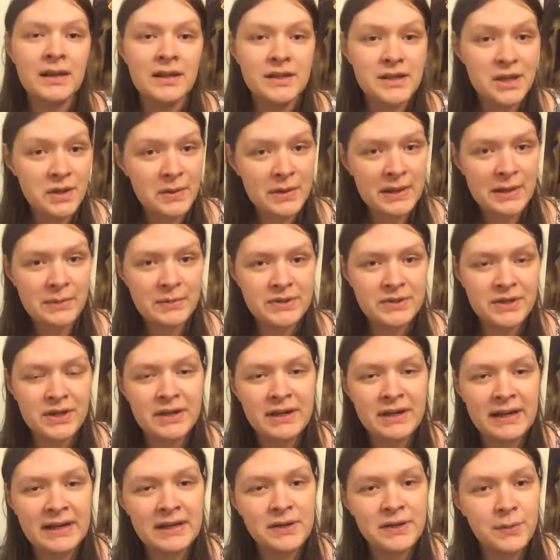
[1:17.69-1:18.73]
So it was
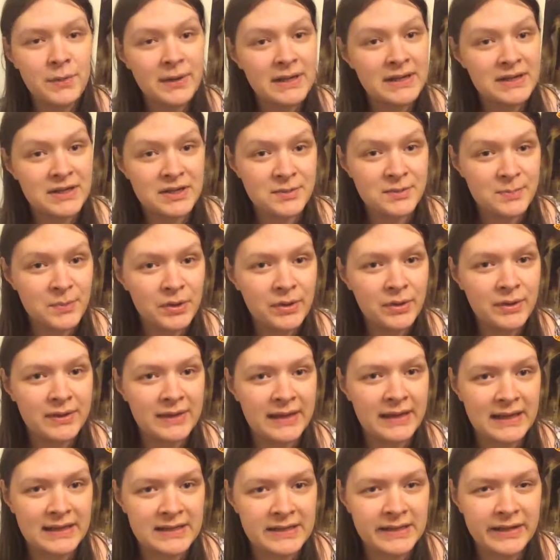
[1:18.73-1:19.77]
done in quite a small
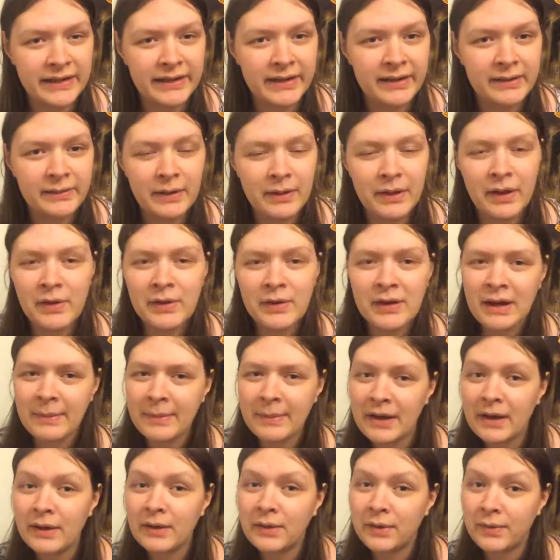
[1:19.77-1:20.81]
theatre, only
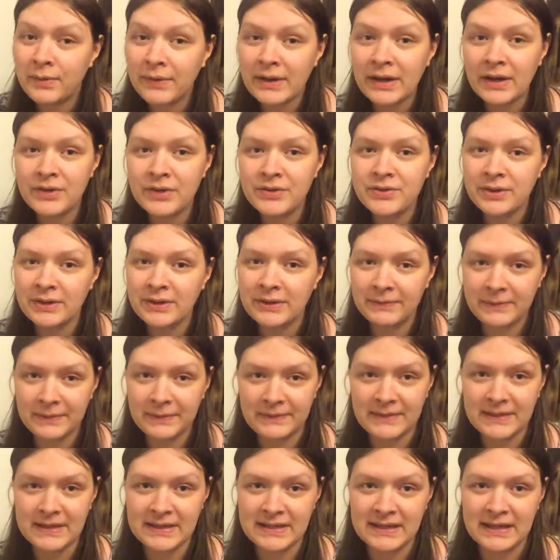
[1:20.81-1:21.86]
about
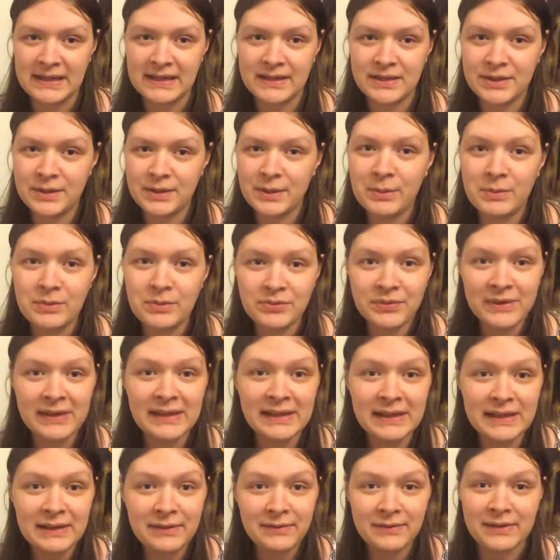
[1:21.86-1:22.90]
350 seats, so it was
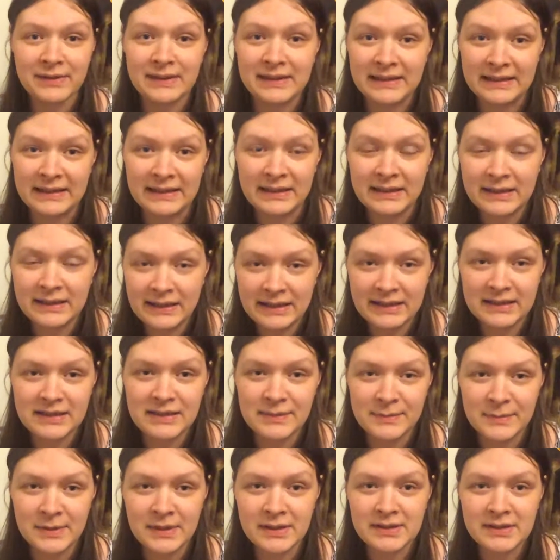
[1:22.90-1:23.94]
really, really
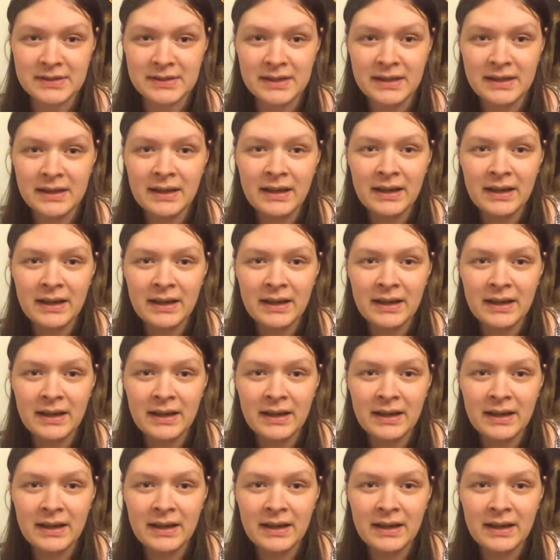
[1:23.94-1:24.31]
intimate.